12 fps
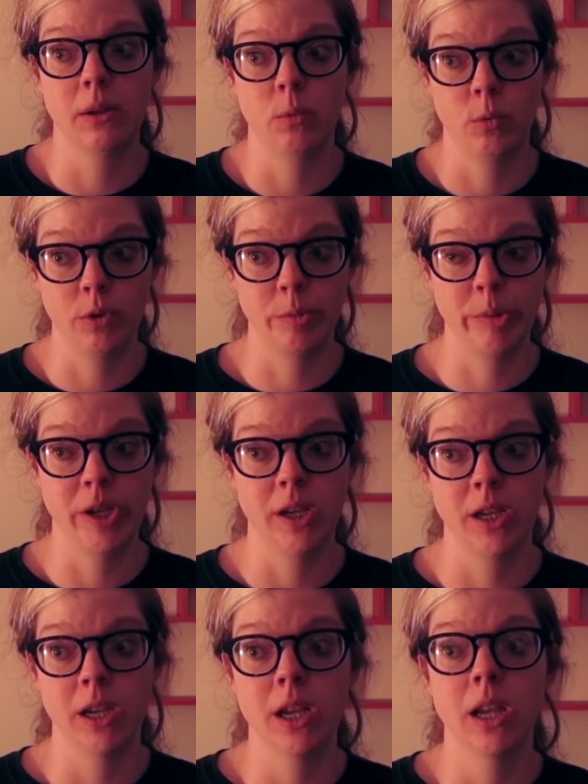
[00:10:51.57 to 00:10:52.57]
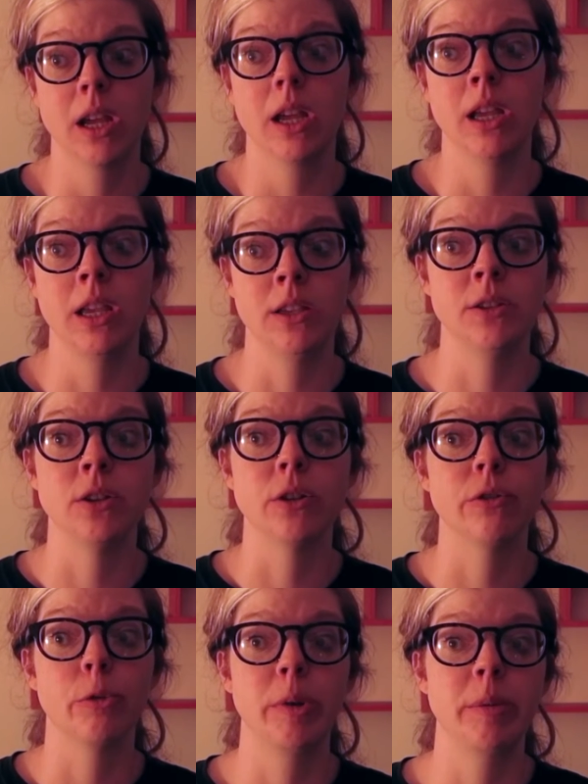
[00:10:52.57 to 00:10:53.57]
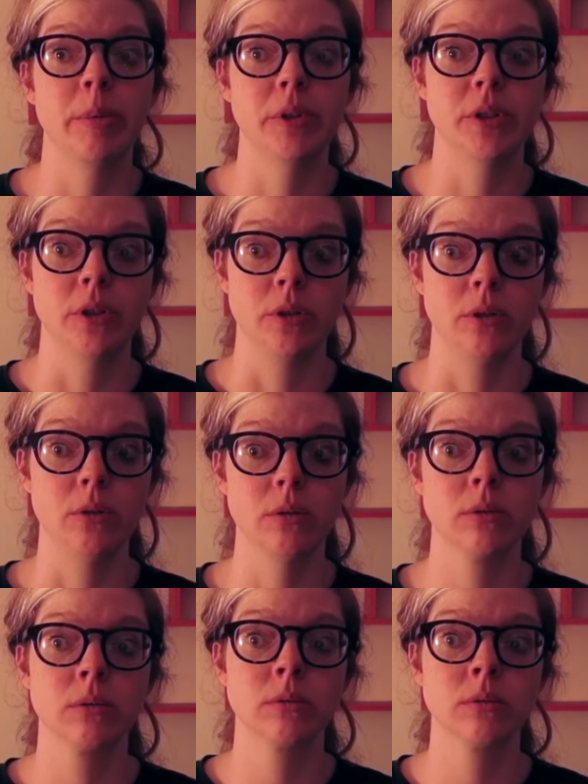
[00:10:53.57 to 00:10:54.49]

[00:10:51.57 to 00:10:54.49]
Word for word: it would be easier for people to